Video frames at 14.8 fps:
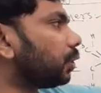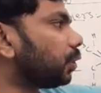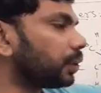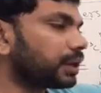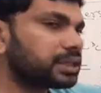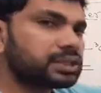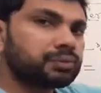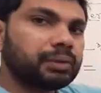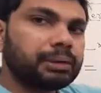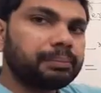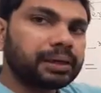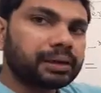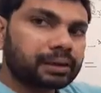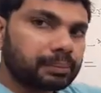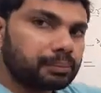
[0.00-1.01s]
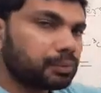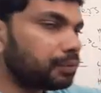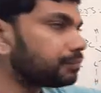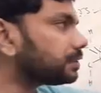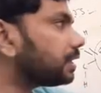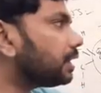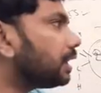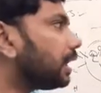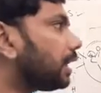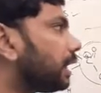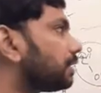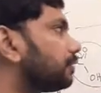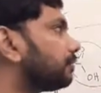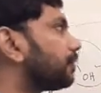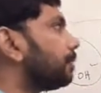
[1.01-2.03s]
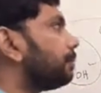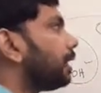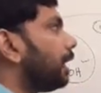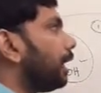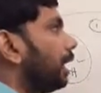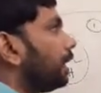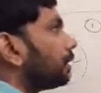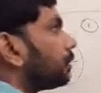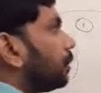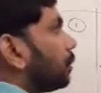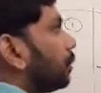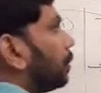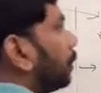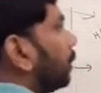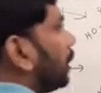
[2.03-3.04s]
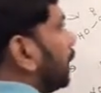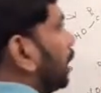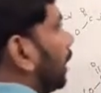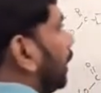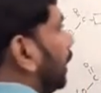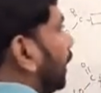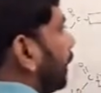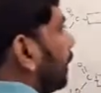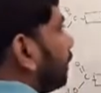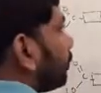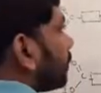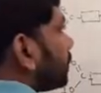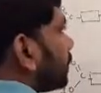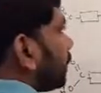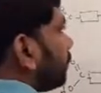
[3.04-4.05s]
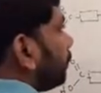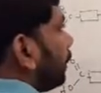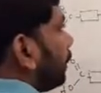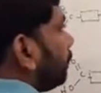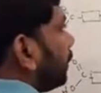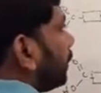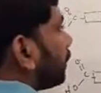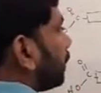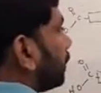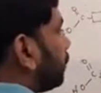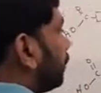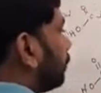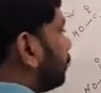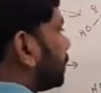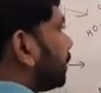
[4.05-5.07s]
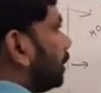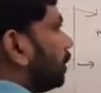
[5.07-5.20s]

OH will be removed, and from alcohol, hydrogen will be removed.